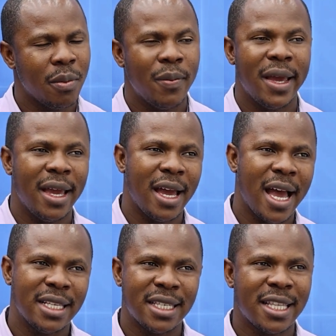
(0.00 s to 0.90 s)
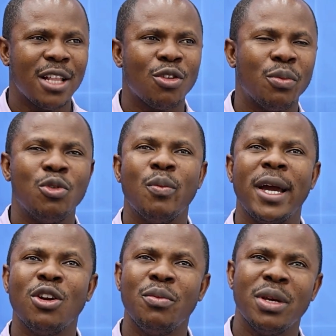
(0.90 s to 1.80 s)
But as a startup, you
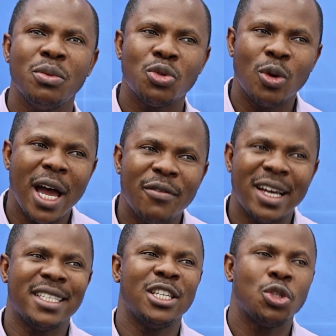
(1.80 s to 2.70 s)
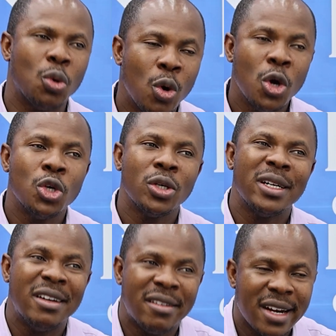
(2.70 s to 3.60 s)
might not be able to have access to
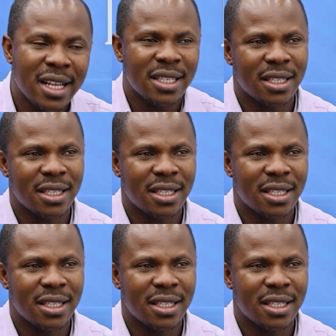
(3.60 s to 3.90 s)
great